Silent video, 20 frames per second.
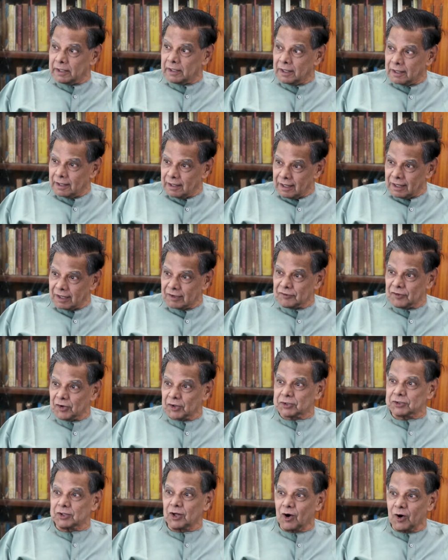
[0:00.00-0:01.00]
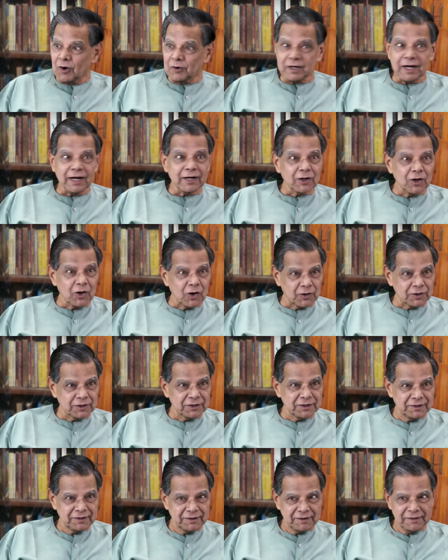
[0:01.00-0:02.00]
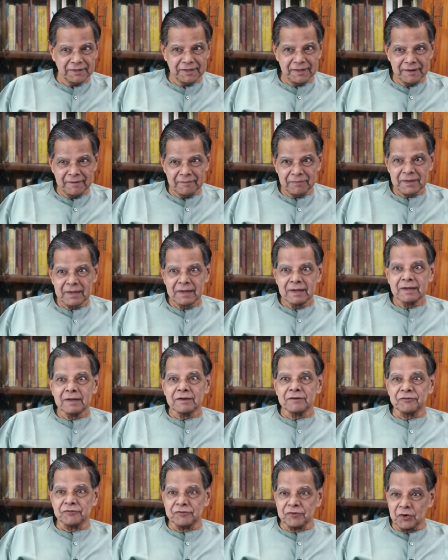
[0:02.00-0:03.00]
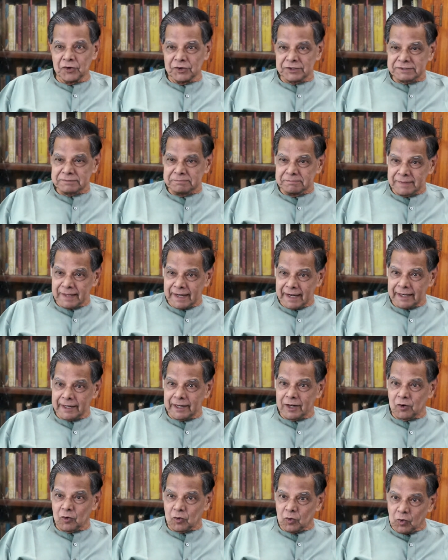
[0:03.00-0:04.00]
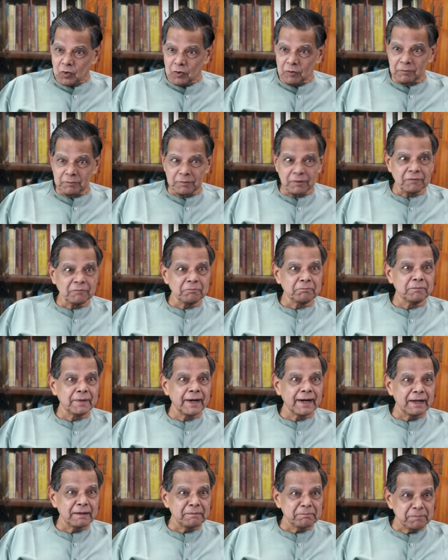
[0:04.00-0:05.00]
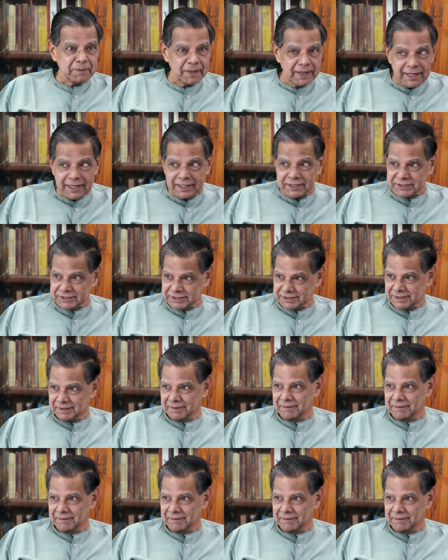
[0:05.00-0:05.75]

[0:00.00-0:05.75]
in her for thought and God. Force made a room, made a place